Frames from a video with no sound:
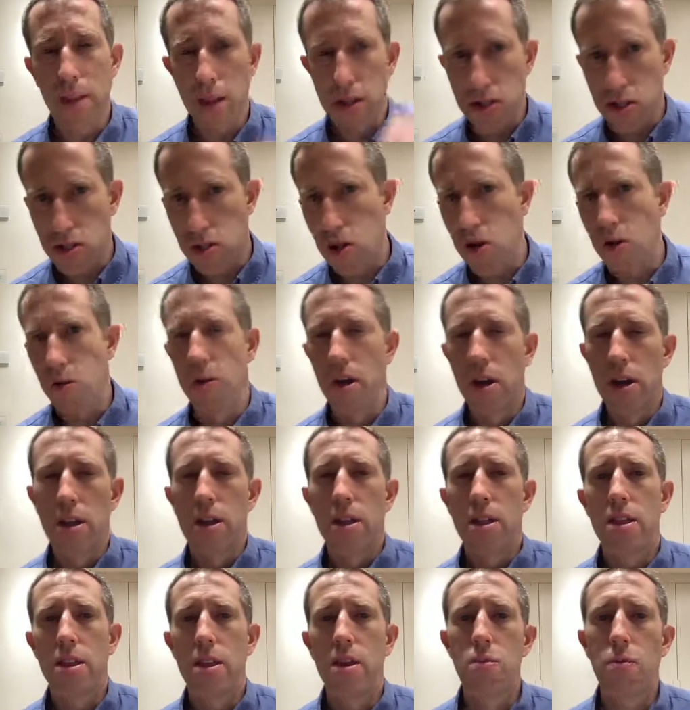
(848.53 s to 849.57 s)
And so
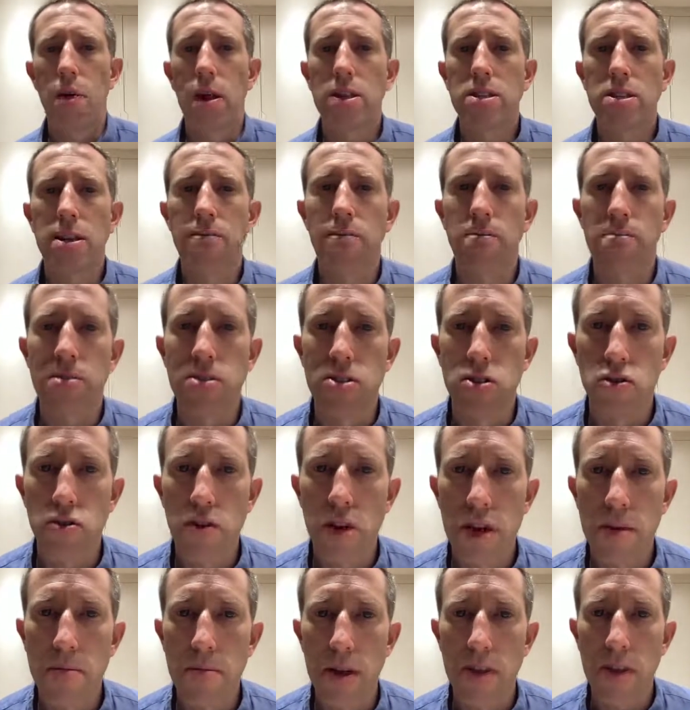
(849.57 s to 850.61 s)
he wakes up from this
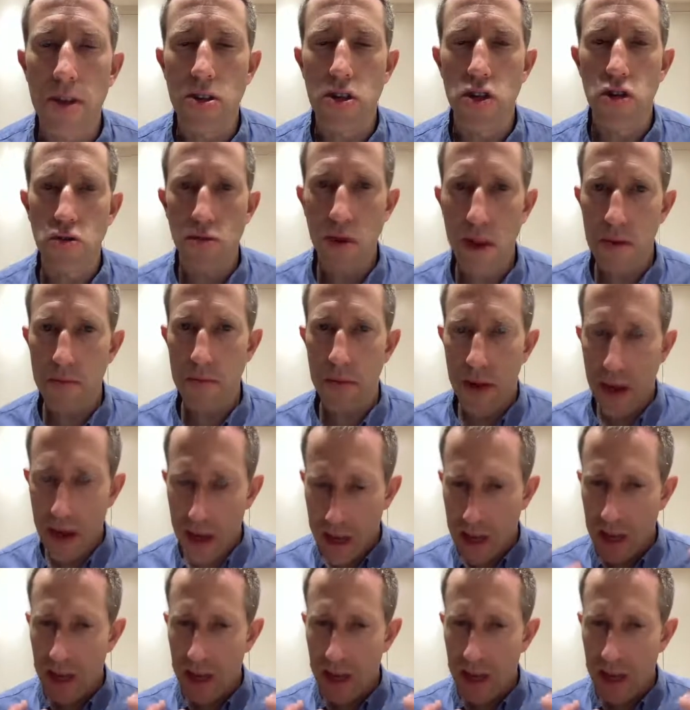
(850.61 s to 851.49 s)
dream, and this dream